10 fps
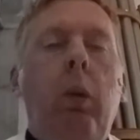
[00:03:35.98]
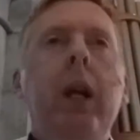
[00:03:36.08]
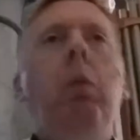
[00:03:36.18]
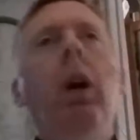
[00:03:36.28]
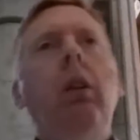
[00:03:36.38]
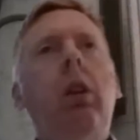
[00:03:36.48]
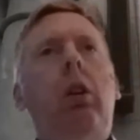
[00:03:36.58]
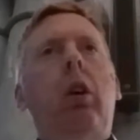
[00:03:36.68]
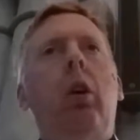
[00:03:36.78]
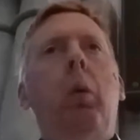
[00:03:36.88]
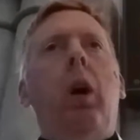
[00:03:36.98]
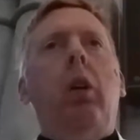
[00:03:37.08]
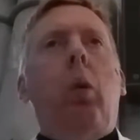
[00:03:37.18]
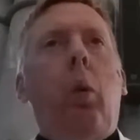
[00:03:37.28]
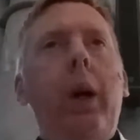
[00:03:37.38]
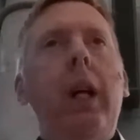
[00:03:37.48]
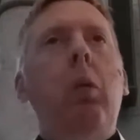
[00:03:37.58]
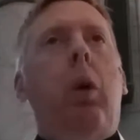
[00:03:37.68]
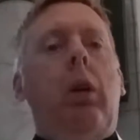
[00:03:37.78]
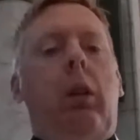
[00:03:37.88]
We want to do what
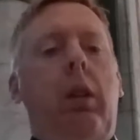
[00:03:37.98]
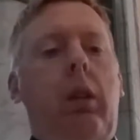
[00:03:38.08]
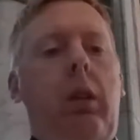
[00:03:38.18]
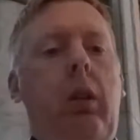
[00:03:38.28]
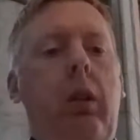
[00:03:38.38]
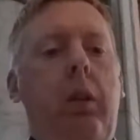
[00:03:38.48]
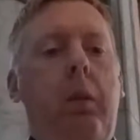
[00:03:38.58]
we want to do,